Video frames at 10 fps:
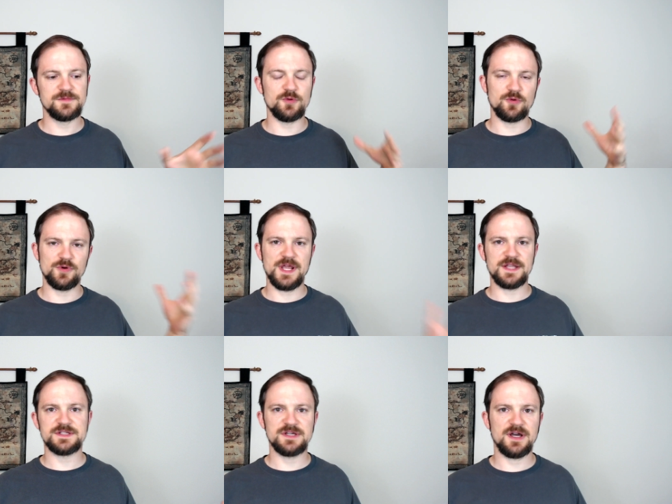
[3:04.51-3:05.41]
who
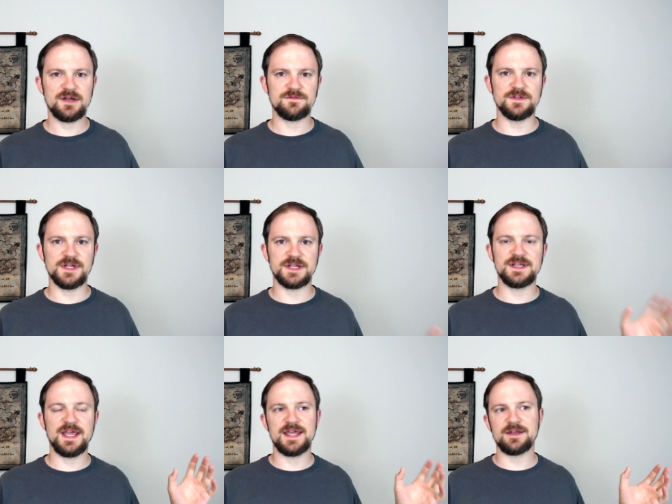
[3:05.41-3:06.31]
creates conflict,
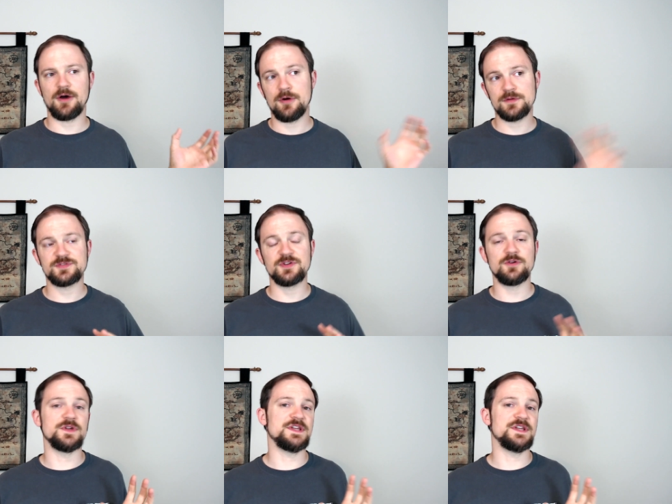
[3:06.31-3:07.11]
and also